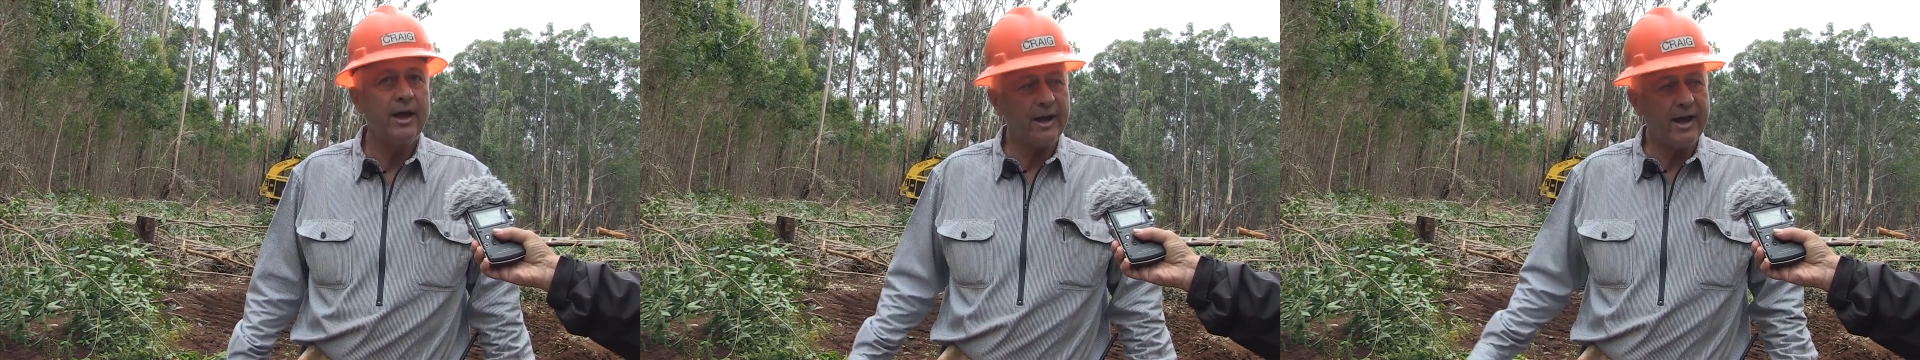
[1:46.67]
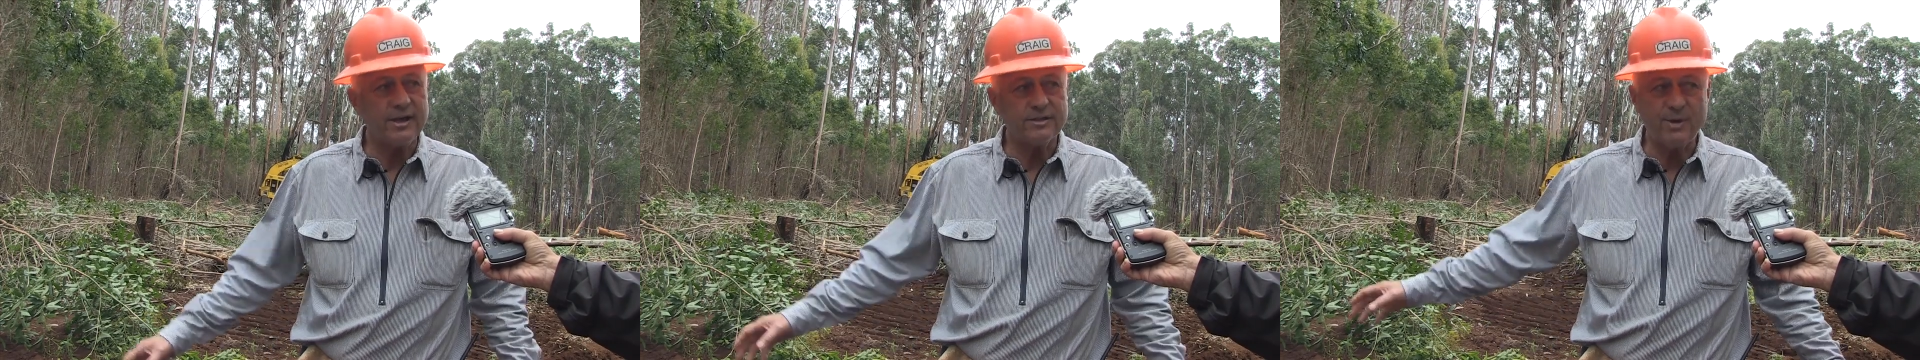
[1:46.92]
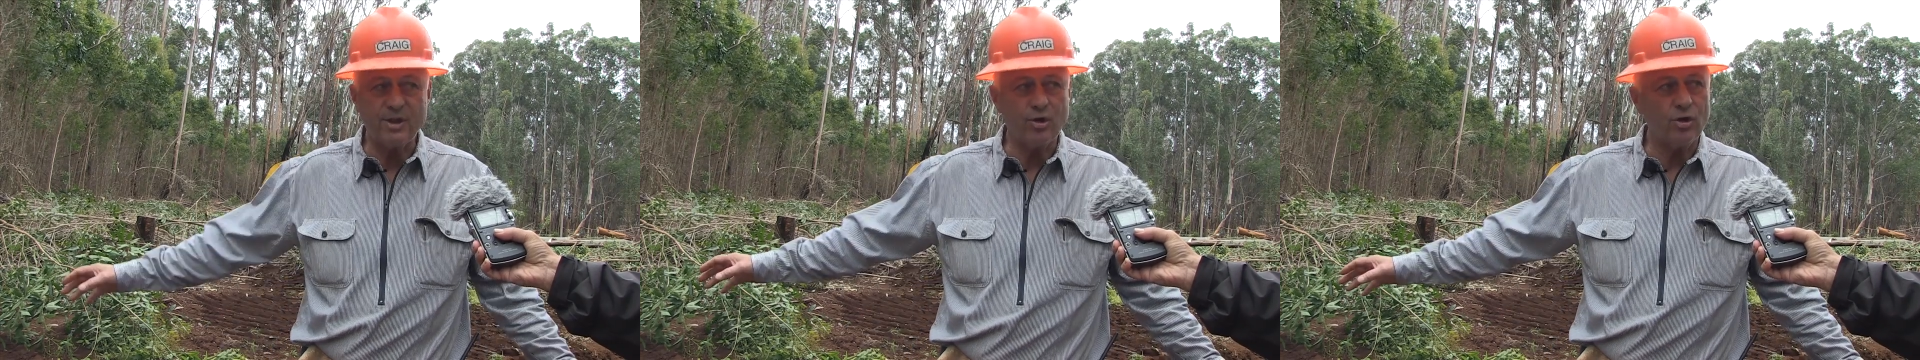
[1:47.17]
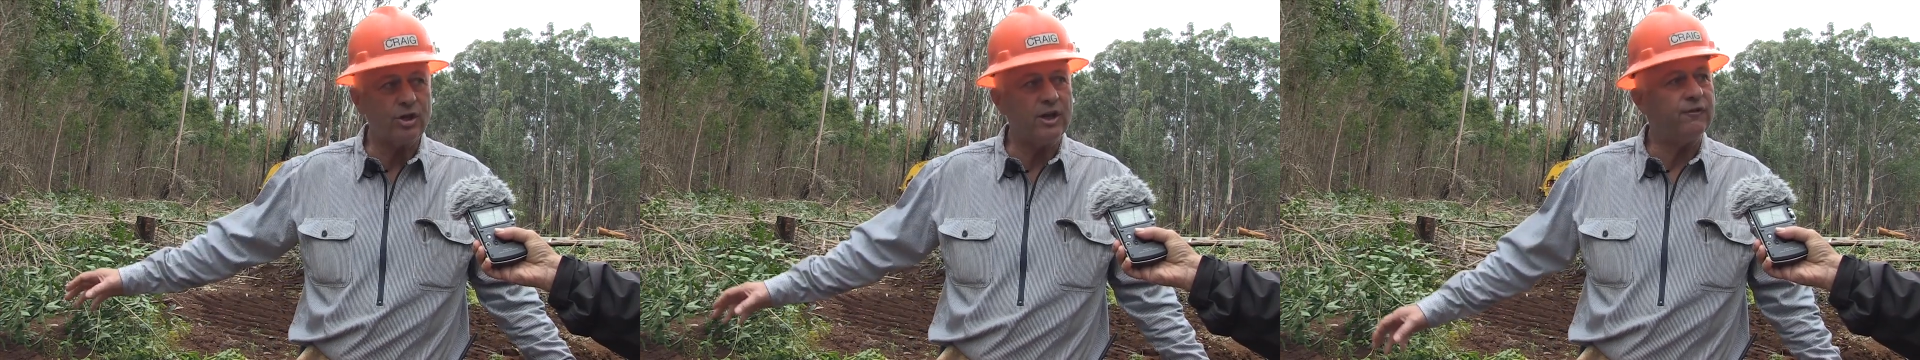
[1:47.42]
and it has to be
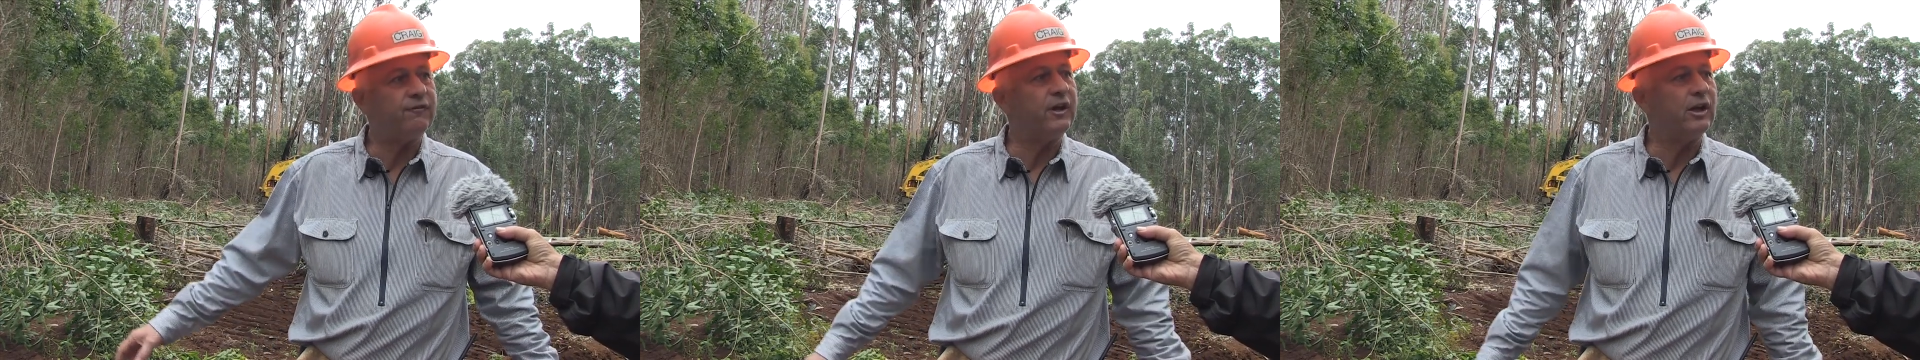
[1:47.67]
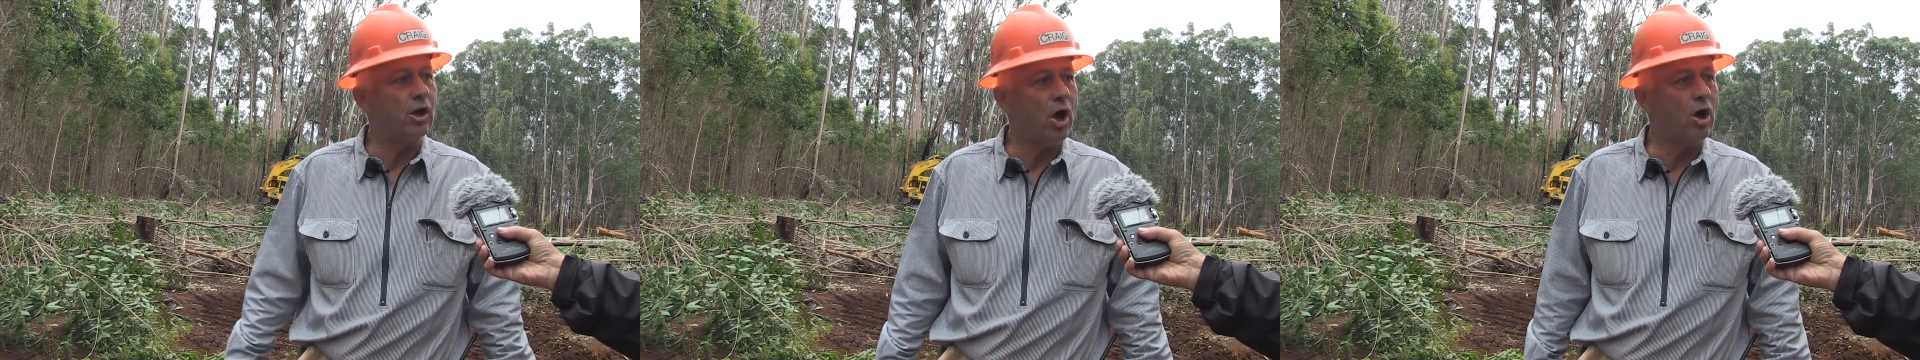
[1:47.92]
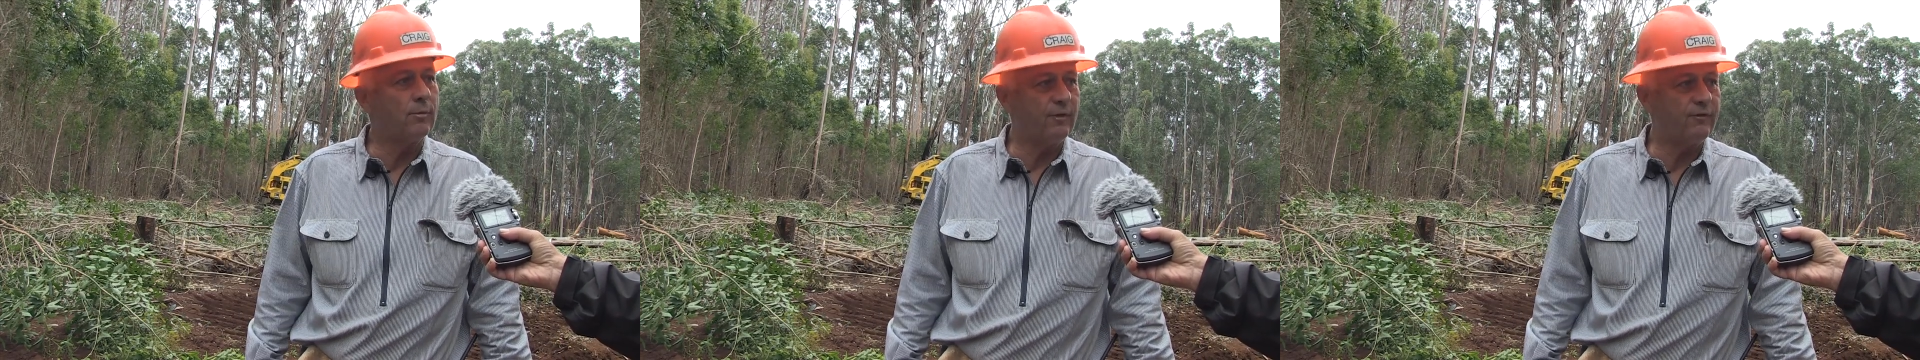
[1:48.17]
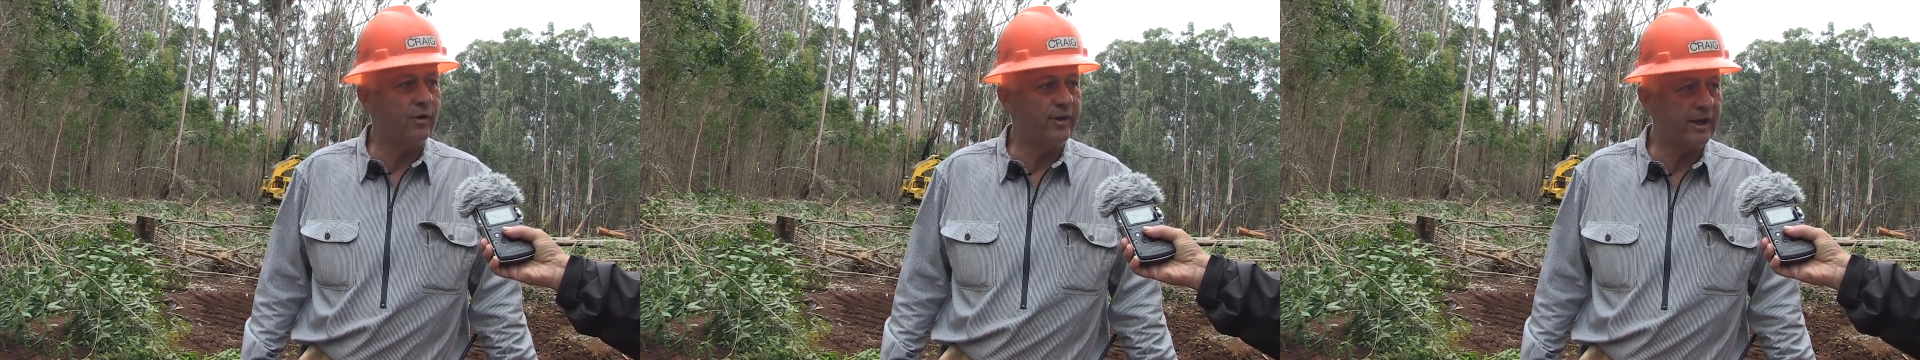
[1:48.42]
13 feet long
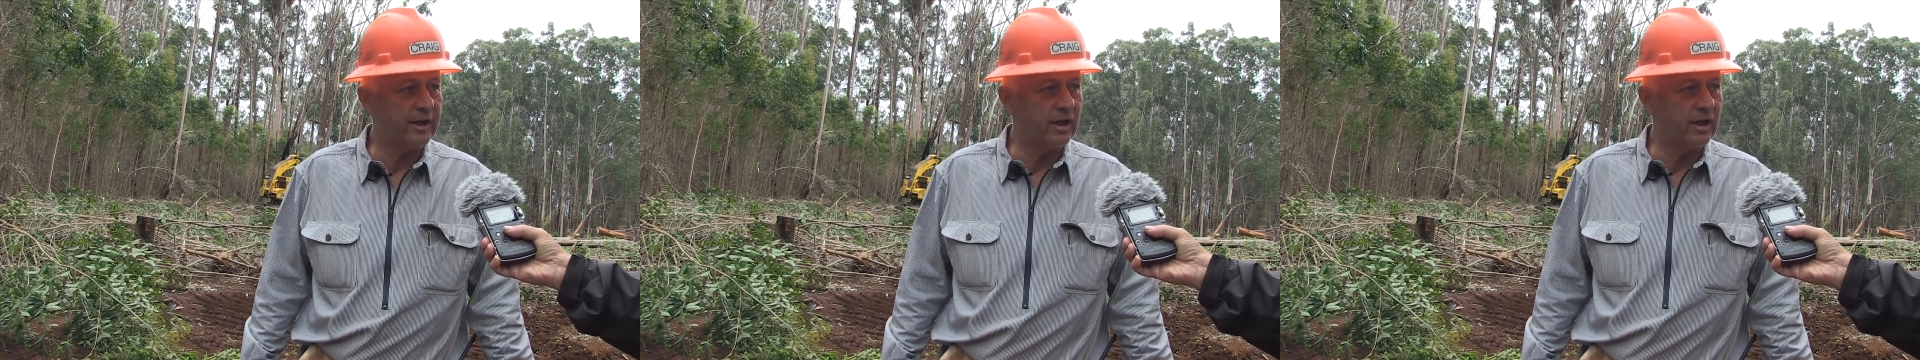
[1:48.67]
before they